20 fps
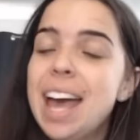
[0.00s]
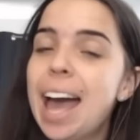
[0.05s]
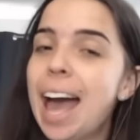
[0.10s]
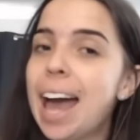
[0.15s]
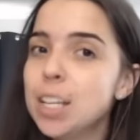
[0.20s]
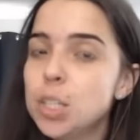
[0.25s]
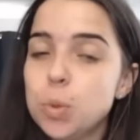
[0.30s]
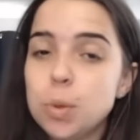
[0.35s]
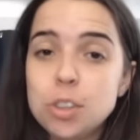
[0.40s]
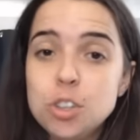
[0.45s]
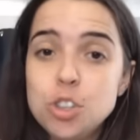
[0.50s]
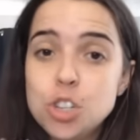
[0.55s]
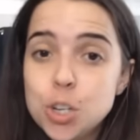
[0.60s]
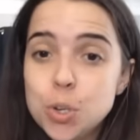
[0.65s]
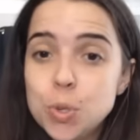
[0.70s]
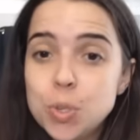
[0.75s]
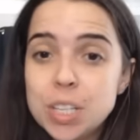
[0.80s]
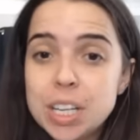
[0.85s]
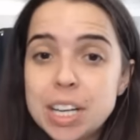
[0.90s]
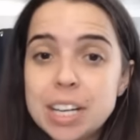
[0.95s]
and it's with
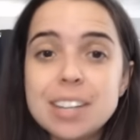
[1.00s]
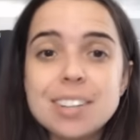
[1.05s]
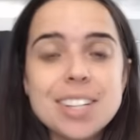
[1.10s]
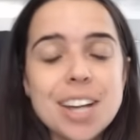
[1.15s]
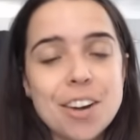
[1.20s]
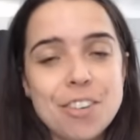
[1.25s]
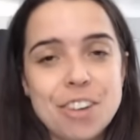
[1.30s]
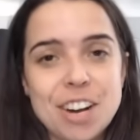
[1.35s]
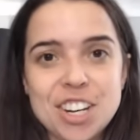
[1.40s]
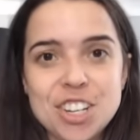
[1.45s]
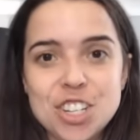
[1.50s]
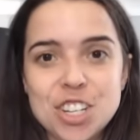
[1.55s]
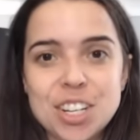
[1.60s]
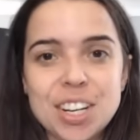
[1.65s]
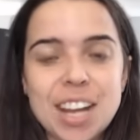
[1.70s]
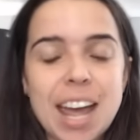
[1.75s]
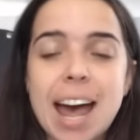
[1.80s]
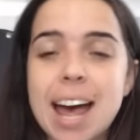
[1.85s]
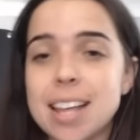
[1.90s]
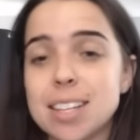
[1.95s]
choosing
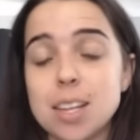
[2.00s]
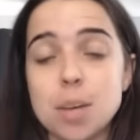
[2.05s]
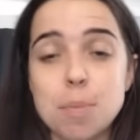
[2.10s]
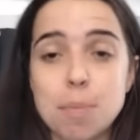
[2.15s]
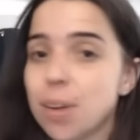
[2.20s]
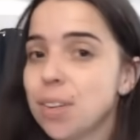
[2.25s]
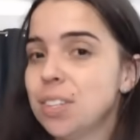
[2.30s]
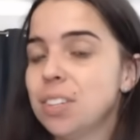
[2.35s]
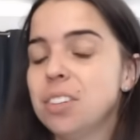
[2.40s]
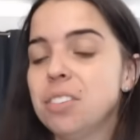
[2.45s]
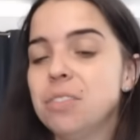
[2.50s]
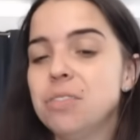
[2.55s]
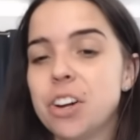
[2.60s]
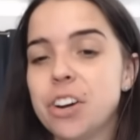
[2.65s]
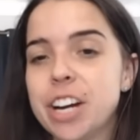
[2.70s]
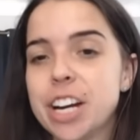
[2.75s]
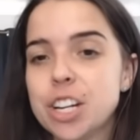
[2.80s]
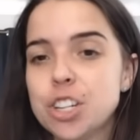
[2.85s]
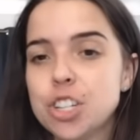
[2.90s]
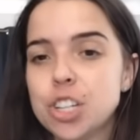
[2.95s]
direction as a positive
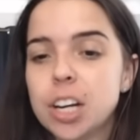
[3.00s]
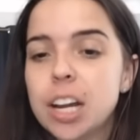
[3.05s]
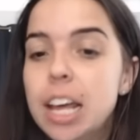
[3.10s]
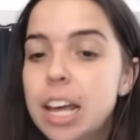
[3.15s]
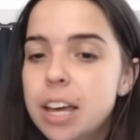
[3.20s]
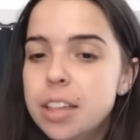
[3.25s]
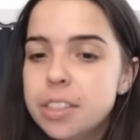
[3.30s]
direction.